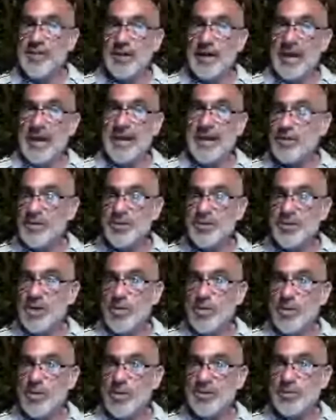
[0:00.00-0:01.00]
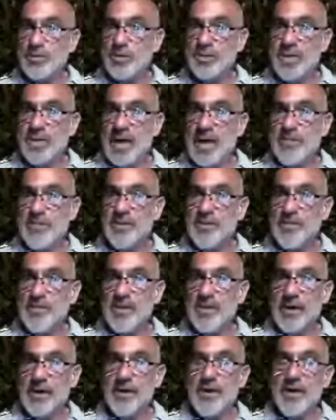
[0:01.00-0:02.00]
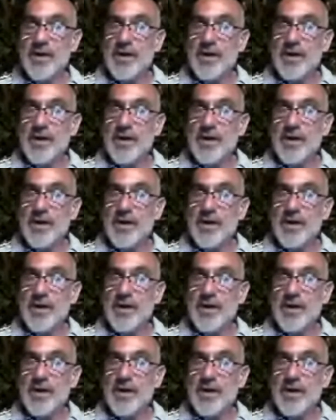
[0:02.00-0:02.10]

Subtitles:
I can only share what's happened to me.